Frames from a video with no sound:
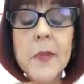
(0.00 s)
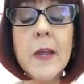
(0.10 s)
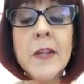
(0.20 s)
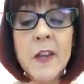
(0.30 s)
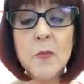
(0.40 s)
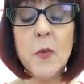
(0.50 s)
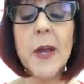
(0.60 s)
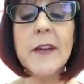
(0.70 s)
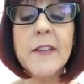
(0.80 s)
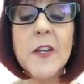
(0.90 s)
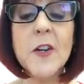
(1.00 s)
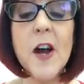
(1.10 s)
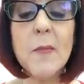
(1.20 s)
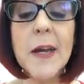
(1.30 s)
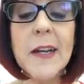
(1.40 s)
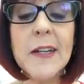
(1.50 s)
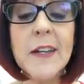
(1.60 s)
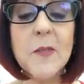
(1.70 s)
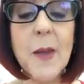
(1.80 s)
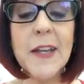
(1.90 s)
And yes, Maria, I see your comment. I
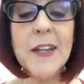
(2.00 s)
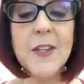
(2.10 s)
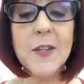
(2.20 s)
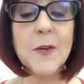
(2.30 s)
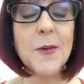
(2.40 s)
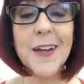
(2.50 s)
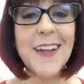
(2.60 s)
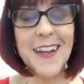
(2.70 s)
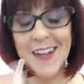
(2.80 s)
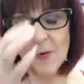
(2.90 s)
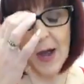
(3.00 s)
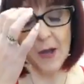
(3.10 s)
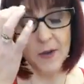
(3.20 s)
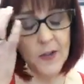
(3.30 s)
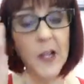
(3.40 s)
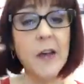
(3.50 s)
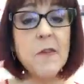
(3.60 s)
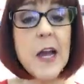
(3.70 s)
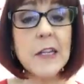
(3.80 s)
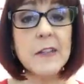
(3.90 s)
need a spanking too. Wow, there's a lot of
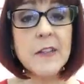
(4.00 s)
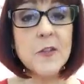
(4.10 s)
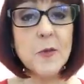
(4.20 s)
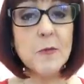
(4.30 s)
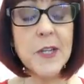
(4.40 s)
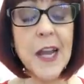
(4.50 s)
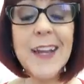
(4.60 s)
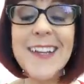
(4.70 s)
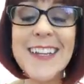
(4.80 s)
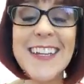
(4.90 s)
violence in this room today.